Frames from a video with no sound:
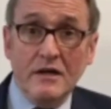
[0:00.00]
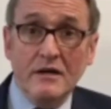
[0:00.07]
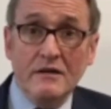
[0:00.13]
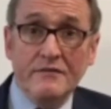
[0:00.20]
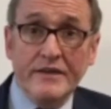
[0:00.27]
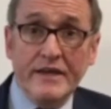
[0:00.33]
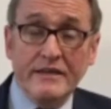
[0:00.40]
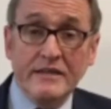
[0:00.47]

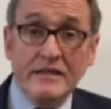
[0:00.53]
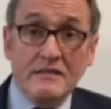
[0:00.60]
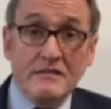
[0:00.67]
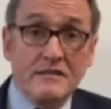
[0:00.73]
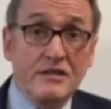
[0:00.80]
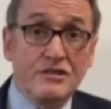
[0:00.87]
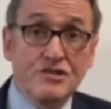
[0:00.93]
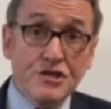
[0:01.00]
their Key
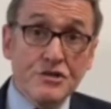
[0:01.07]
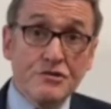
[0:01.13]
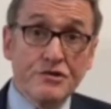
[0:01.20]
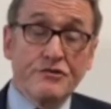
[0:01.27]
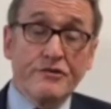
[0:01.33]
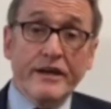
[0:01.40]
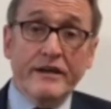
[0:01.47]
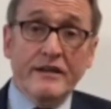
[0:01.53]
Stage 2
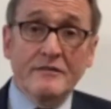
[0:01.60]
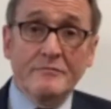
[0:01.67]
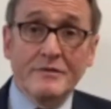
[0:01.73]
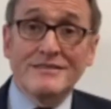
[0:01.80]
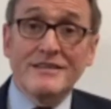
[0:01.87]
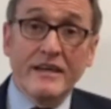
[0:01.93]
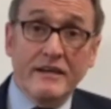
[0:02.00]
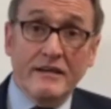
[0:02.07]
curricula
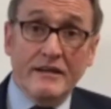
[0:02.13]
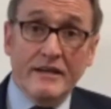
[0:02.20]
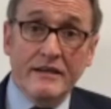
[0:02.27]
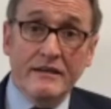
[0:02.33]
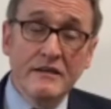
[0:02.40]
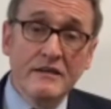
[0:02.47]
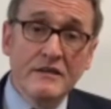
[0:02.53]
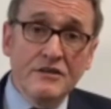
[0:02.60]
particularly,